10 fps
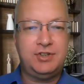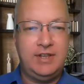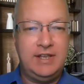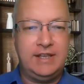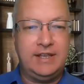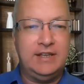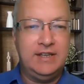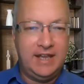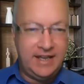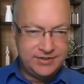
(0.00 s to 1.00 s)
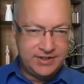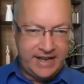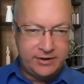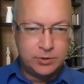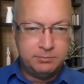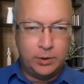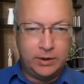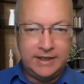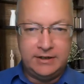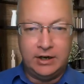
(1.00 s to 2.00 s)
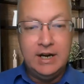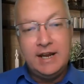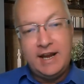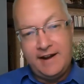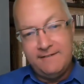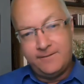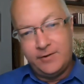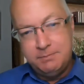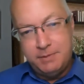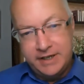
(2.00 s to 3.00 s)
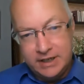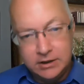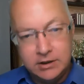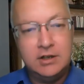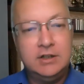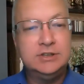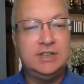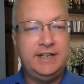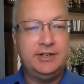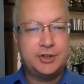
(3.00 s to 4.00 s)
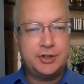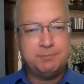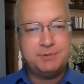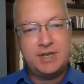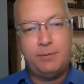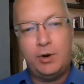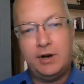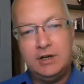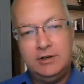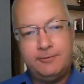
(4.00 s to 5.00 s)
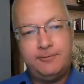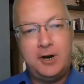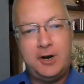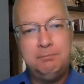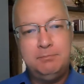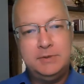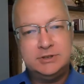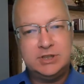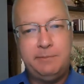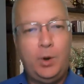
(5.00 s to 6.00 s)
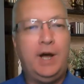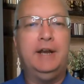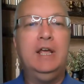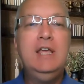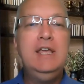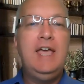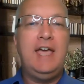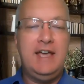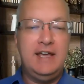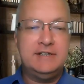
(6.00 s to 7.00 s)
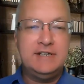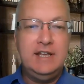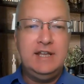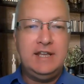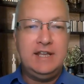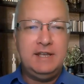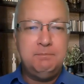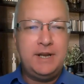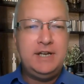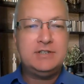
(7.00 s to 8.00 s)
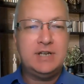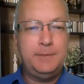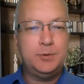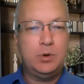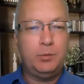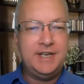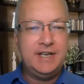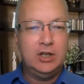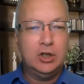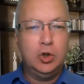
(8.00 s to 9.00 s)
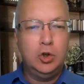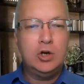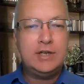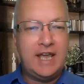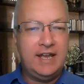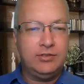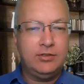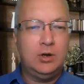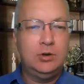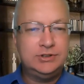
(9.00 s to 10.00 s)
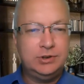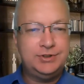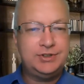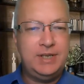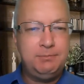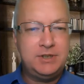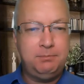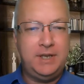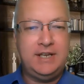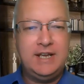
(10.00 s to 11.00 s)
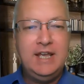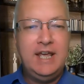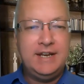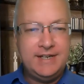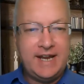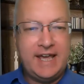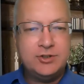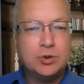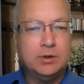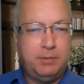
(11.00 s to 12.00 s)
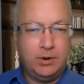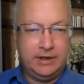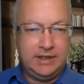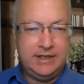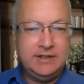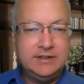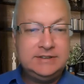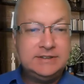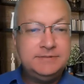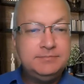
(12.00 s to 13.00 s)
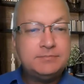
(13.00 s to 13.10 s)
thing as a natural-born leader. Everybody learns leadership somewhere from someone. And many times when we look at those who seem to be natural-born leaders,